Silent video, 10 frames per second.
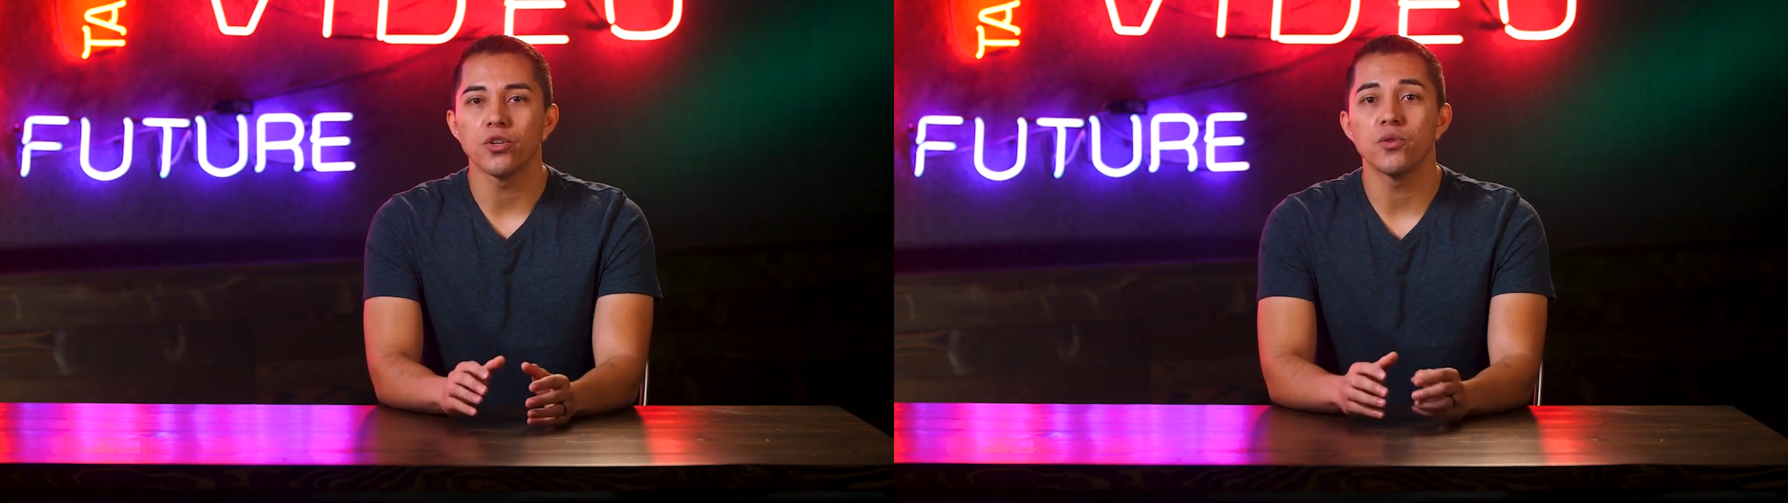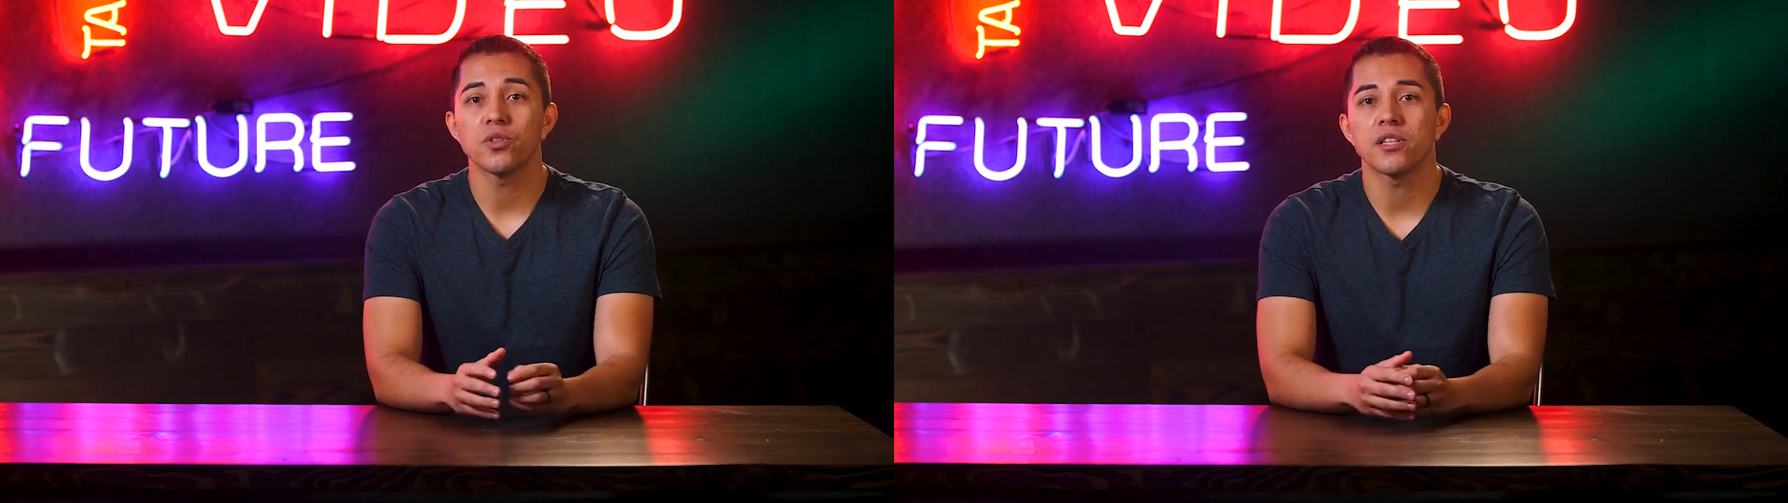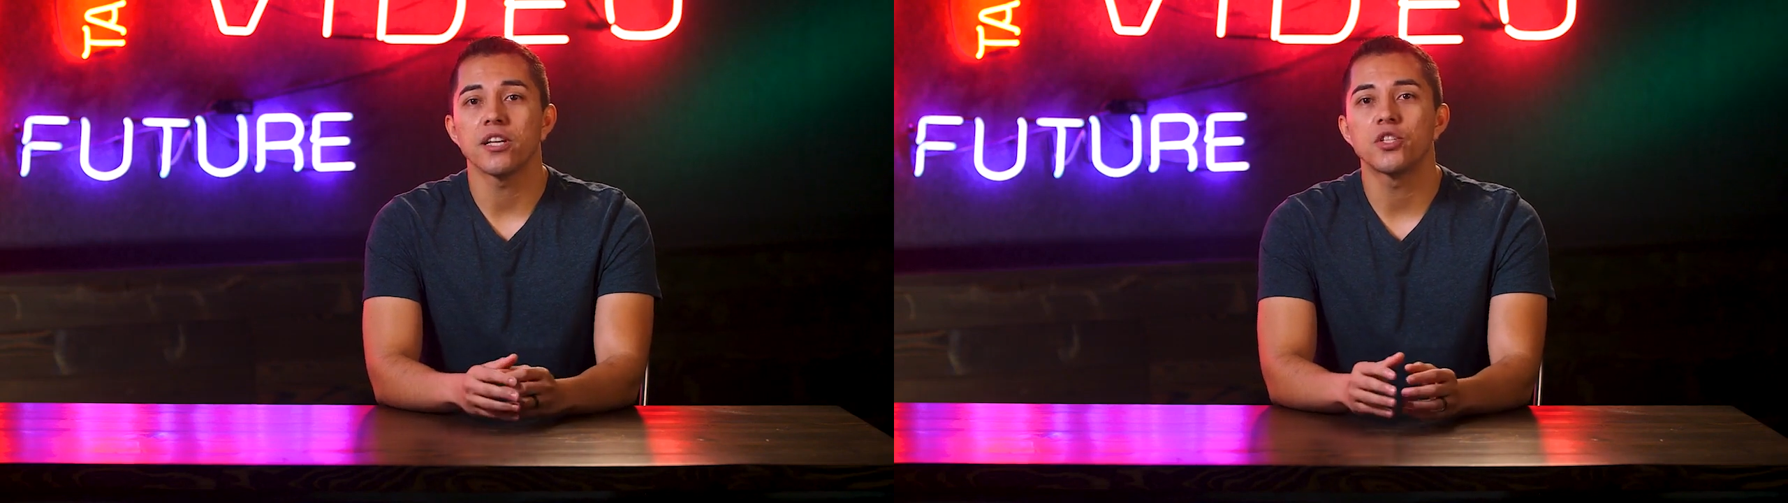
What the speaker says: uses a